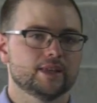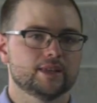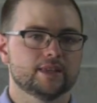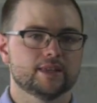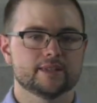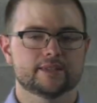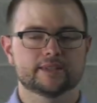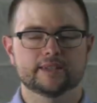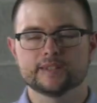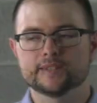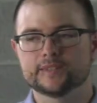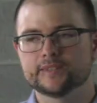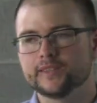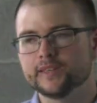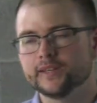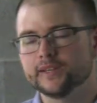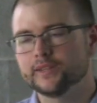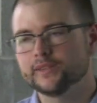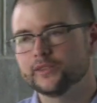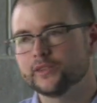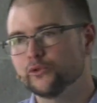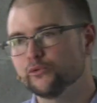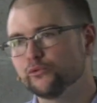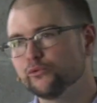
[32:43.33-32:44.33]
This is
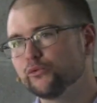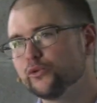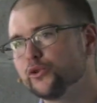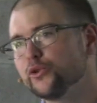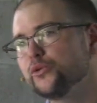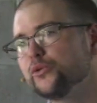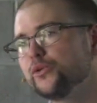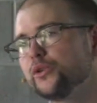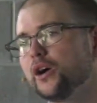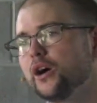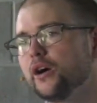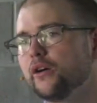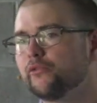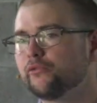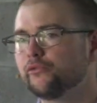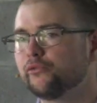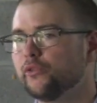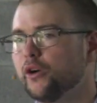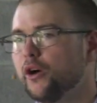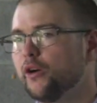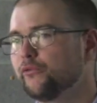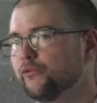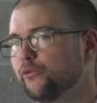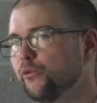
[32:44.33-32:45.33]
the root
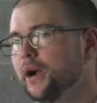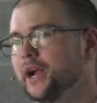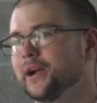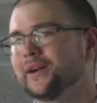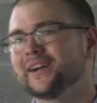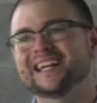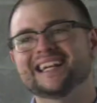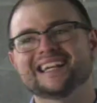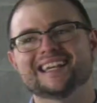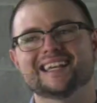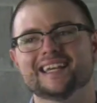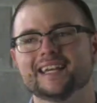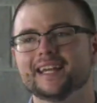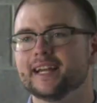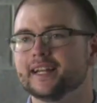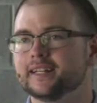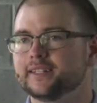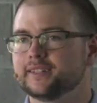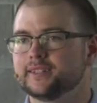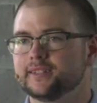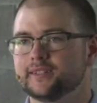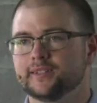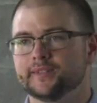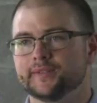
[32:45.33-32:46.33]
of where it
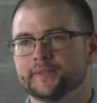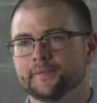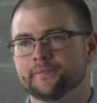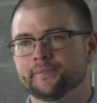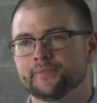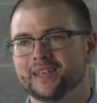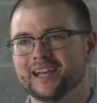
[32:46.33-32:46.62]
gets.